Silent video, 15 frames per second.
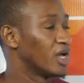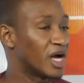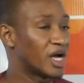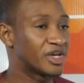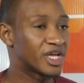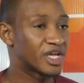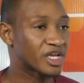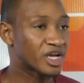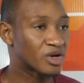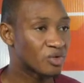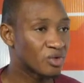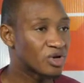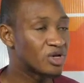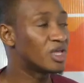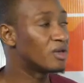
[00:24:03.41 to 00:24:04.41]
And that can
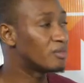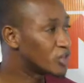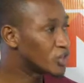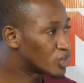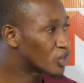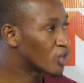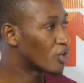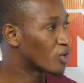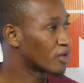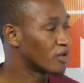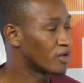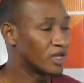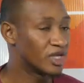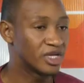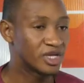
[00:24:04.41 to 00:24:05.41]
only be
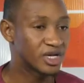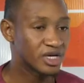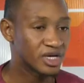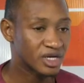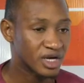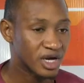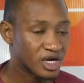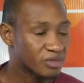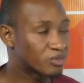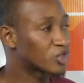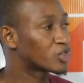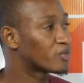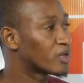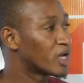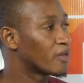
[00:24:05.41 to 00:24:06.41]
done in an
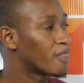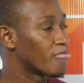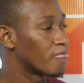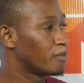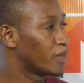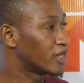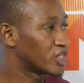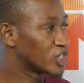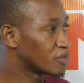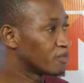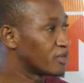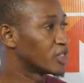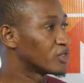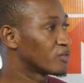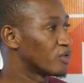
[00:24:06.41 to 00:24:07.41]
atmosphere that is
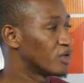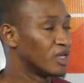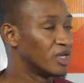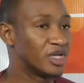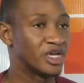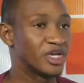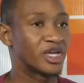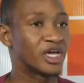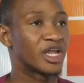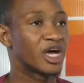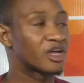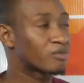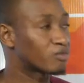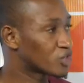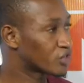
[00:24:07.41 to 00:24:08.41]
peaceful, in an
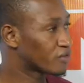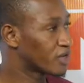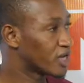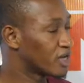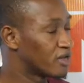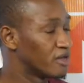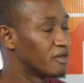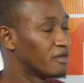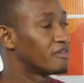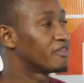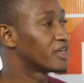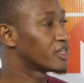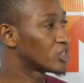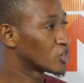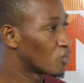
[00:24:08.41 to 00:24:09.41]
atmosphere
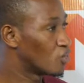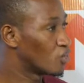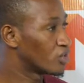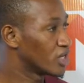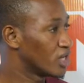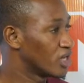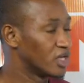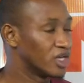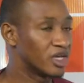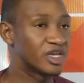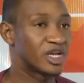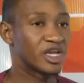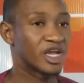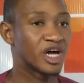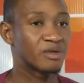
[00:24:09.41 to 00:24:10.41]
that is cordial,
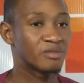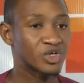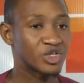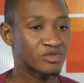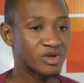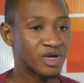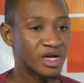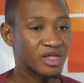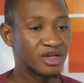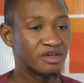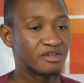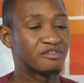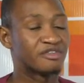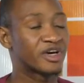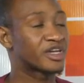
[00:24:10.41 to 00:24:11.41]
in an atmosphere
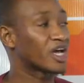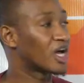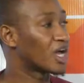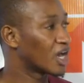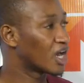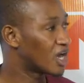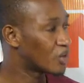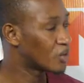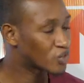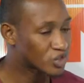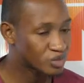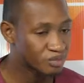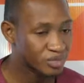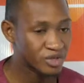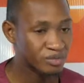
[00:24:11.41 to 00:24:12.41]
that
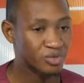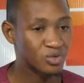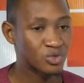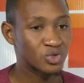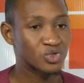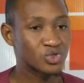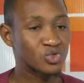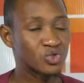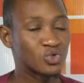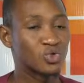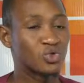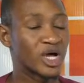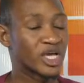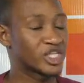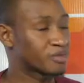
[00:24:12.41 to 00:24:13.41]
allows people
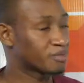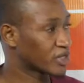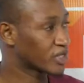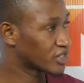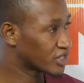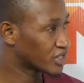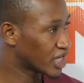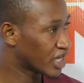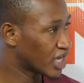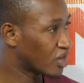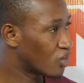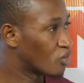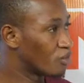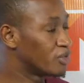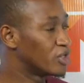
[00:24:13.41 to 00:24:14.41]
to express their
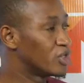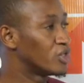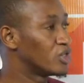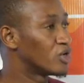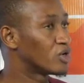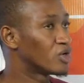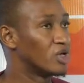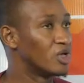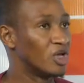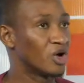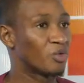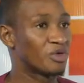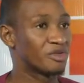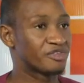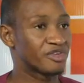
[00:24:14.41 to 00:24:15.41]
opinion
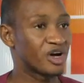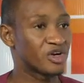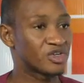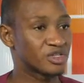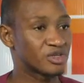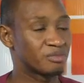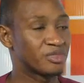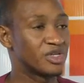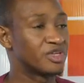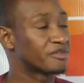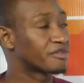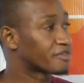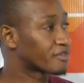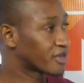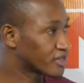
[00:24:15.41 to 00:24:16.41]
without being
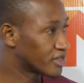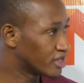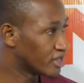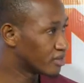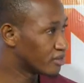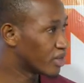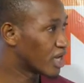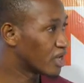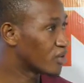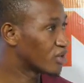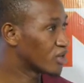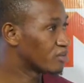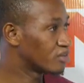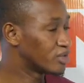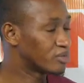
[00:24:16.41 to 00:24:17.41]
threatened by
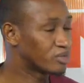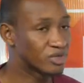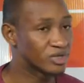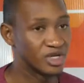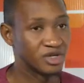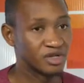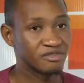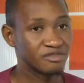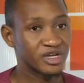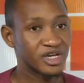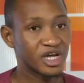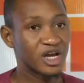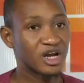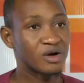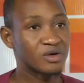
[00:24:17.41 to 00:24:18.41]
other people, that
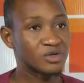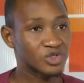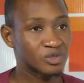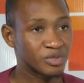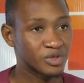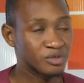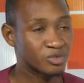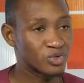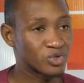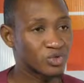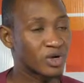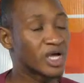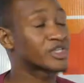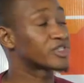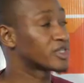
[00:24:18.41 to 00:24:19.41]
allows people
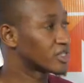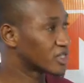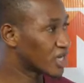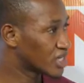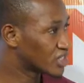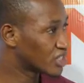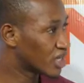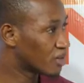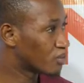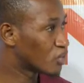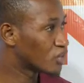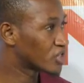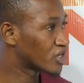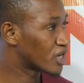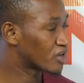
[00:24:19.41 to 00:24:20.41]
to exercise their
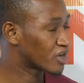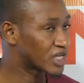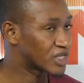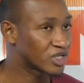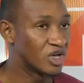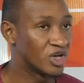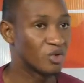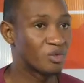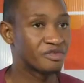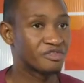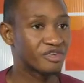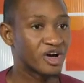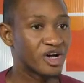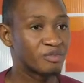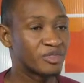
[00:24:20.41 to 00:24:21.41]
political rights
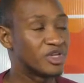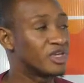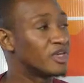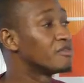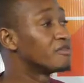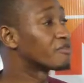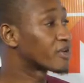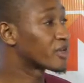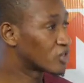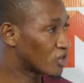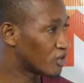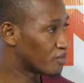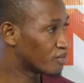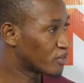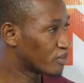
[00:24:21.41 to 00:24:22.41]
without being infringed
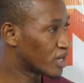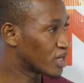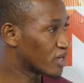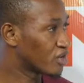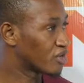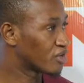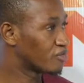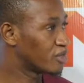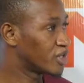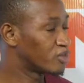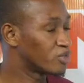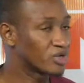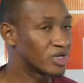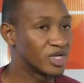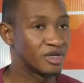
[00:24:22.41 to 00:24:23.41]
upon by other
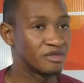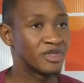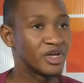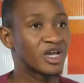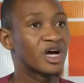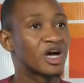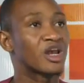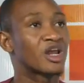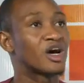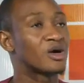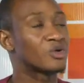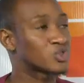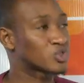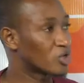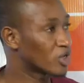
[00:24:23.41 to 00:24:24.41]
people, that
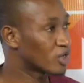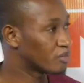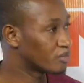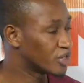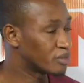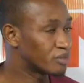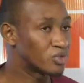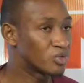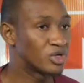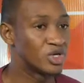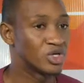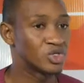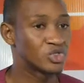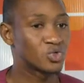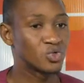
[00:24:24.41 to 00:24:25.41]
allows other people
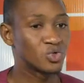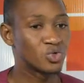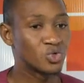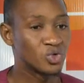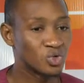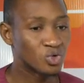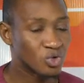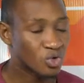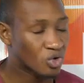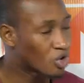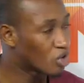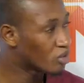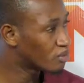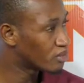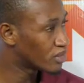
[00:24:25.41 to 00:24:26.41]
to
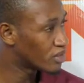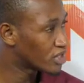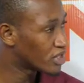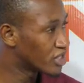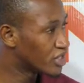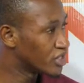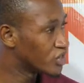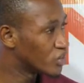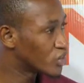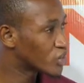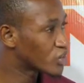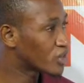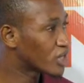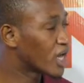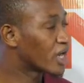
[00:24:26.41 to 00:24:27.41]
come in
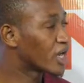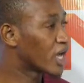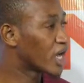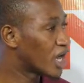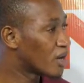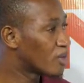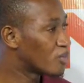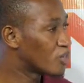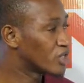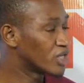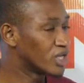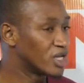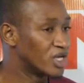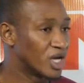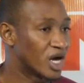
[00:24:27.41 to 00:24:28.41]
unison and
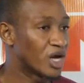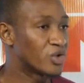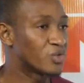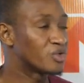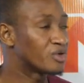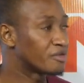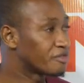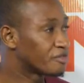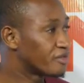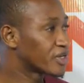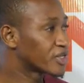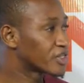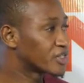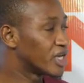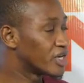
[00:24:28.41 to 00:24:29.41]
harmony and do the
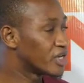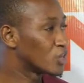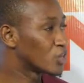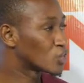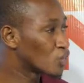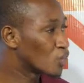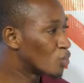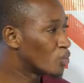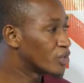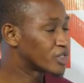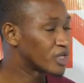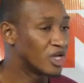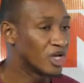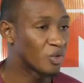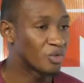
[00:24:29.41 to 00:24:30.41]
things that they so wish
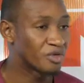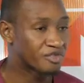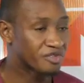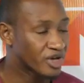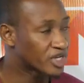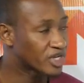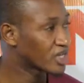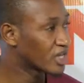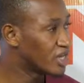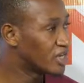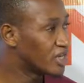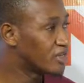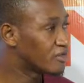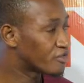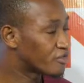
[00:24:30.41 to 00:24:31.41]
without
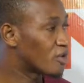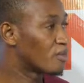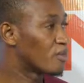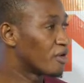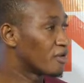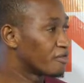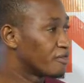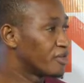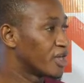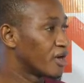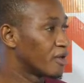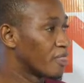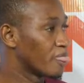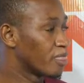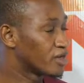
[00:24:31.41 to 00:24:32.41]
any form of fear
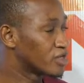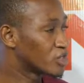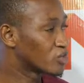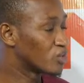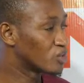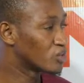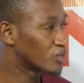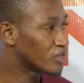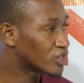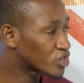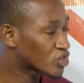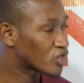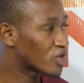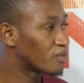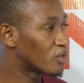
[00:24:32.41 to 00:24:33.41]
that is going to
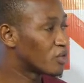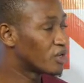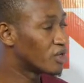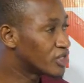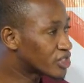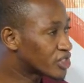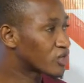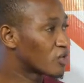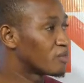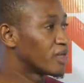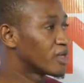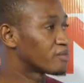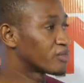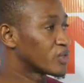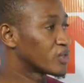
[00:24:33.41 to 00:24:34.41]
disrupt or interrupt
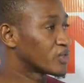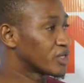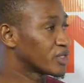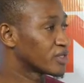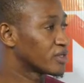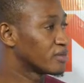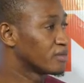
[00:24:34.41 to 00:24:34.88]
that process.